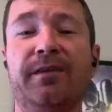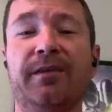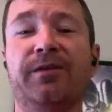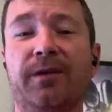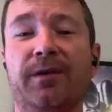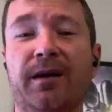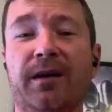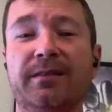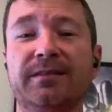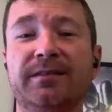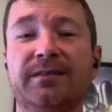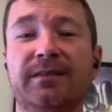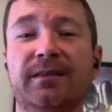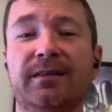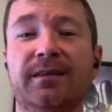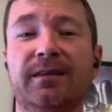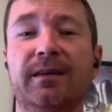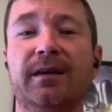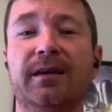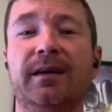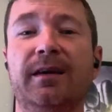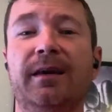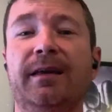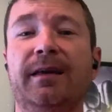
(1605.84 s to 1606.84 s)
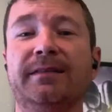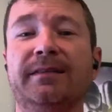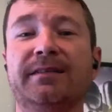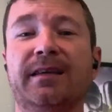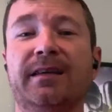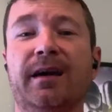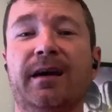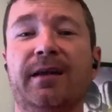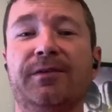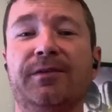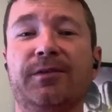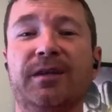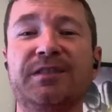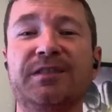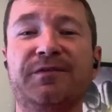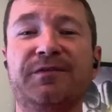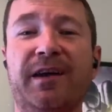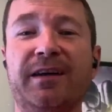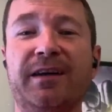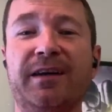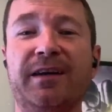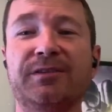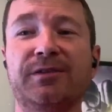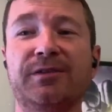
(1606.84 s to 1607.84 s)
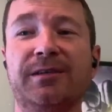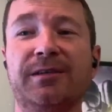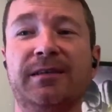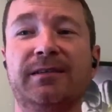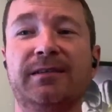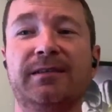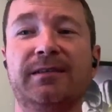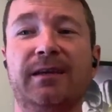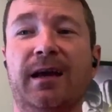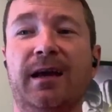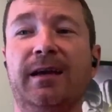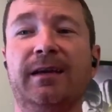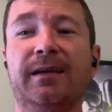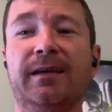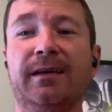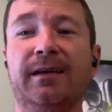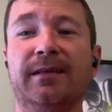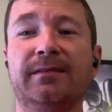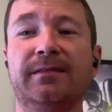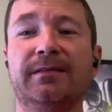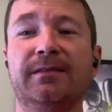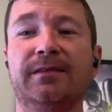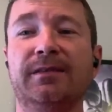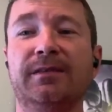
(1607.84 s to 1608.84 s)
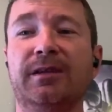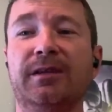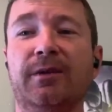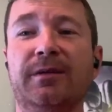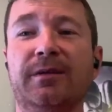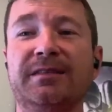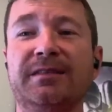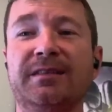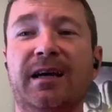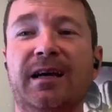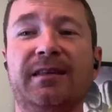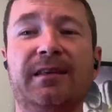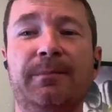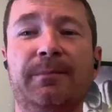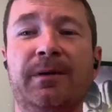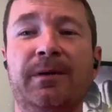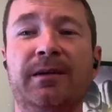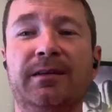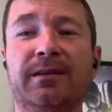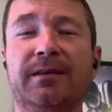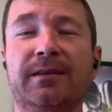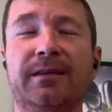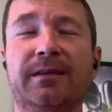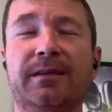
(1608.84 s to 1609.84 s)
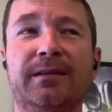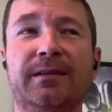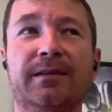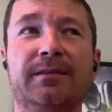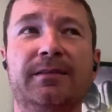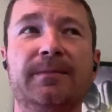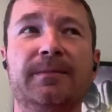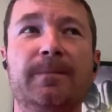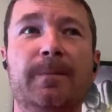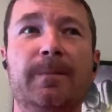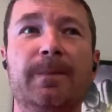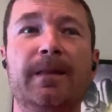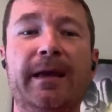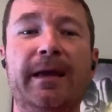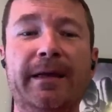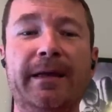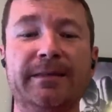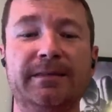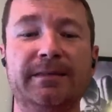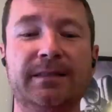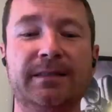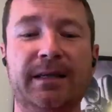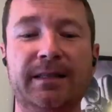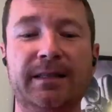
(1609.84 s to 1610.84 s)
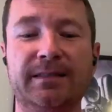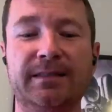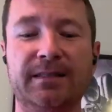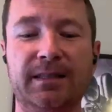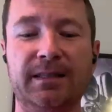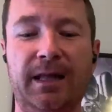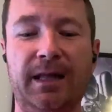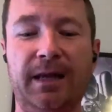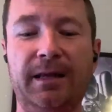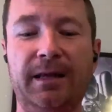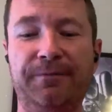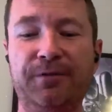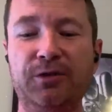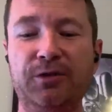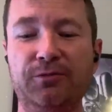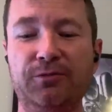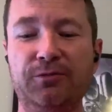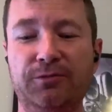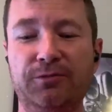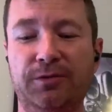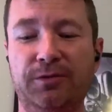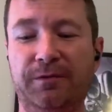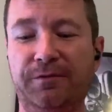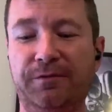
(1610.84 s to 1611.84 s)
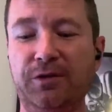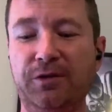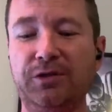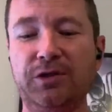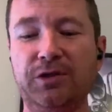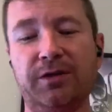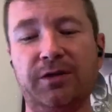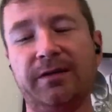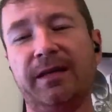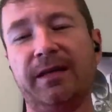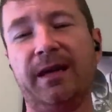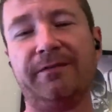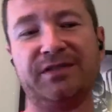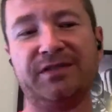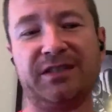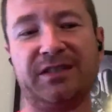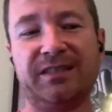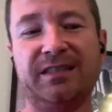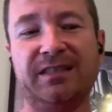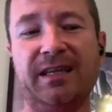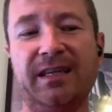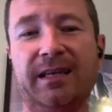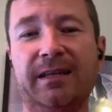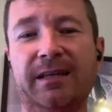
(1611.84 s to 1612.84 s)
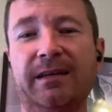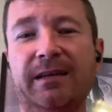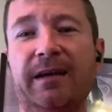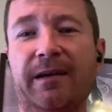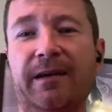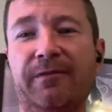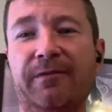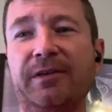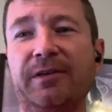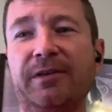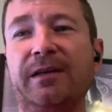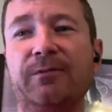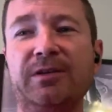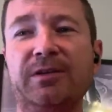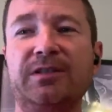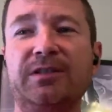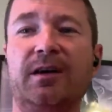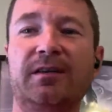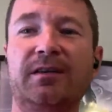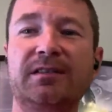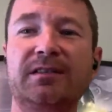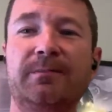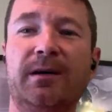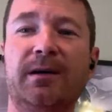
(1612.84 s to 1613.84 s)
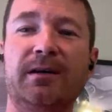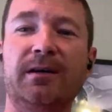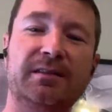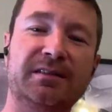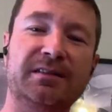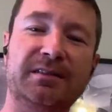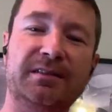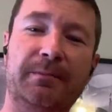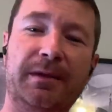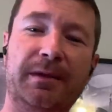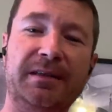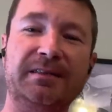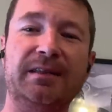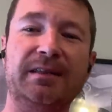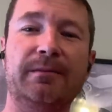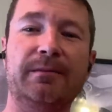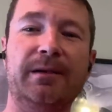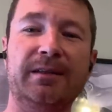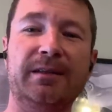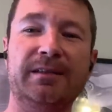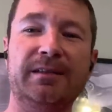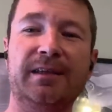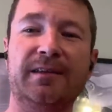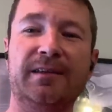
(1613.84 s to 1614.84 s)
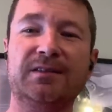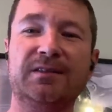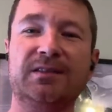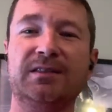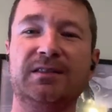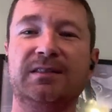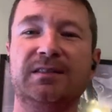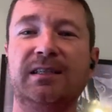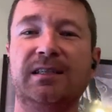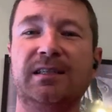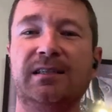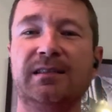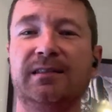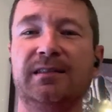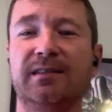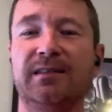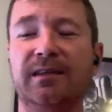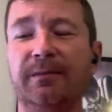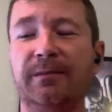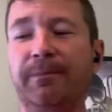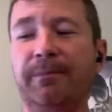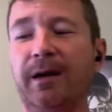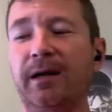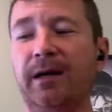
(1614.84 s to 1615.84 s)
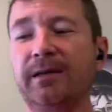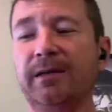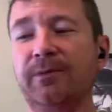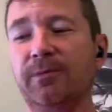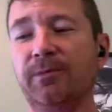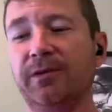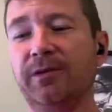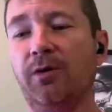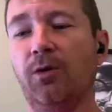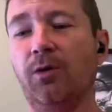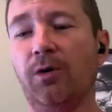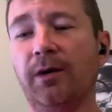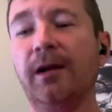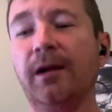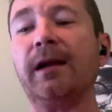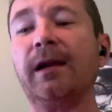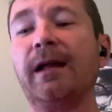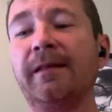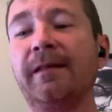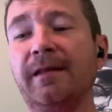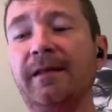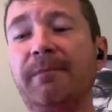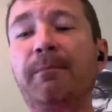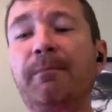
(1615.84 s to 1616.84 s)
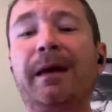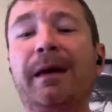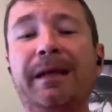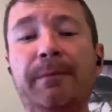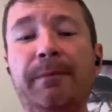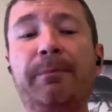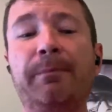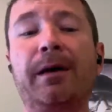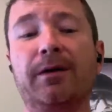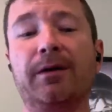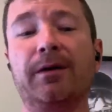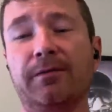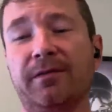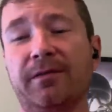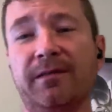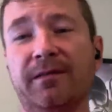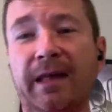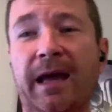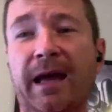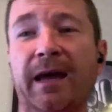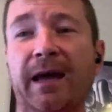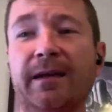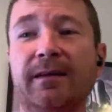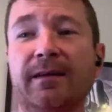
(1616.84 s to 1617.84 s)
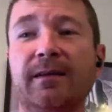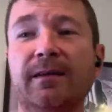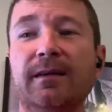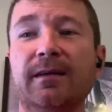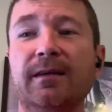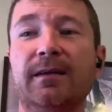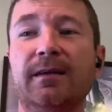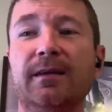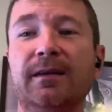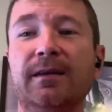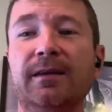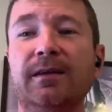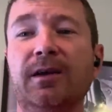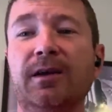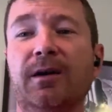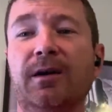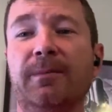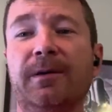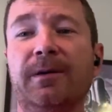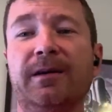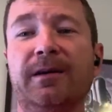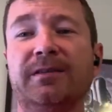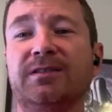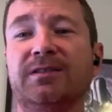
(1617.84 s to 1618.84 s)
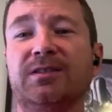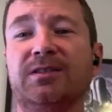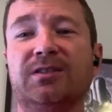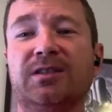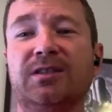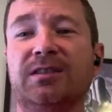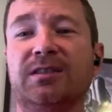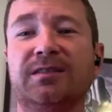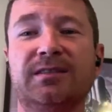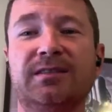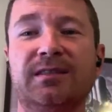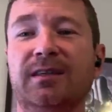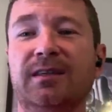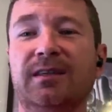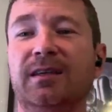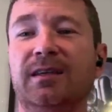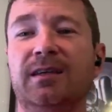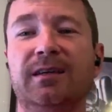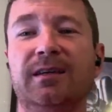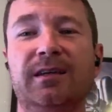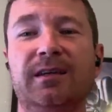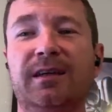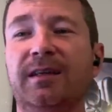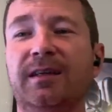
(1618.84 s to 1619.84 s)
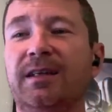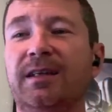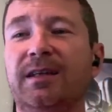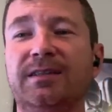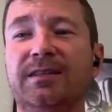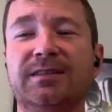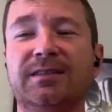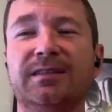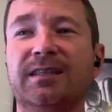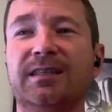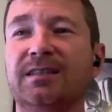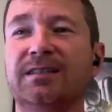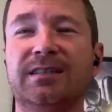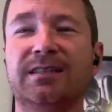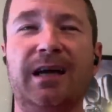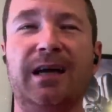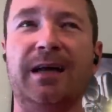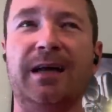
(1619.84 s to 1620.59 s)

of thrust. It's got thrust vectoring, and you know, it's got the ability to. It's like if you took the F-16 and everything we talked about that's amazing about the F-16 and then combined it with the Hornet and then made it better than that, you know, because it's just